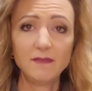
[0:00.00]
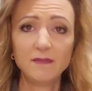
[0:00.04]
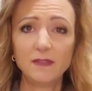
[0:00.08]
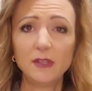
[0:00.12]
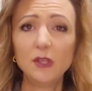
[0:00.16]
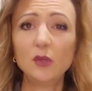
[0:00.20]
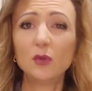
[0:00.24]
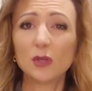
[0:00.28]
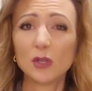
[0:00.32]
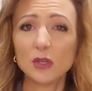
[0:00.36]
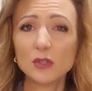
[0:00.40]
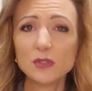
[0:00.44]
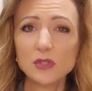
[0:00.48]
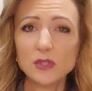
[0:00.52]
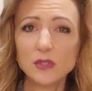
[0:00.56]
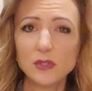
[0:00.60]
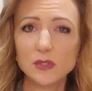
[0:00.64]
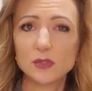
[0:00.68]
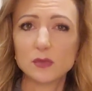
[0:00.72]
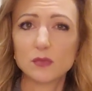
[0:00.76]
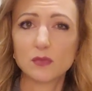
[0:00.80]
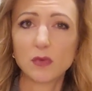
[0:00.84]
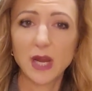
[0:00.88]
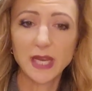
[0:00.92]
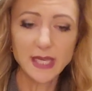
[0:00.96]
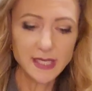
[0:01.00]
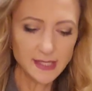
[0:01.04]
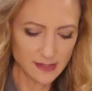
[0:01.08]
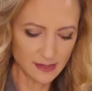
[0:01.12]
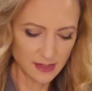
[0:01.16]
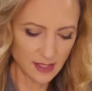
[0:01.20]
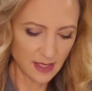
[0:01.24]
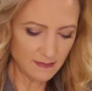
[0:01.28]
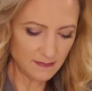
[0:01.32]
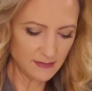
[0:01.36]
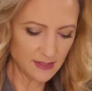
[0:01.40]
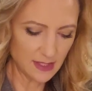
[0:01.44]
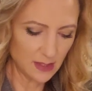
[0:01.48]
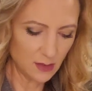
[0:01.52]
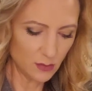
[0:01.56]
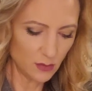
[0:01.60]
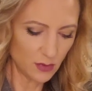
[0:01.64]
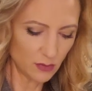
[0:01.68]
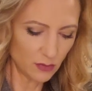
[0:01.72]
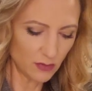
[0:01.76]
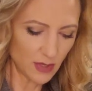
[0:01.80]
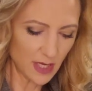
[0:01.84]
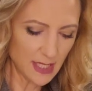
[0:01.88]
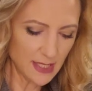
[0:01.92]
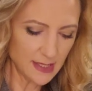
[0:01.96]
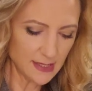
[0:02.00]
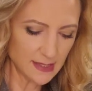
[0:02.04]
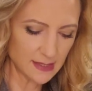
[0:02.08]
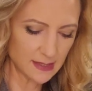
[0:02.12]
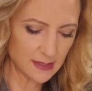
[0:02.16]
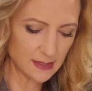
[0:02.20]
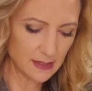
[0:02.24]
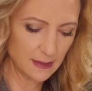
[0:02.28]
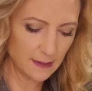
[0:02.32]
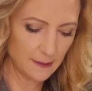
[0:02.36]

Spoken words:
You can also use rice. I've done it with rice.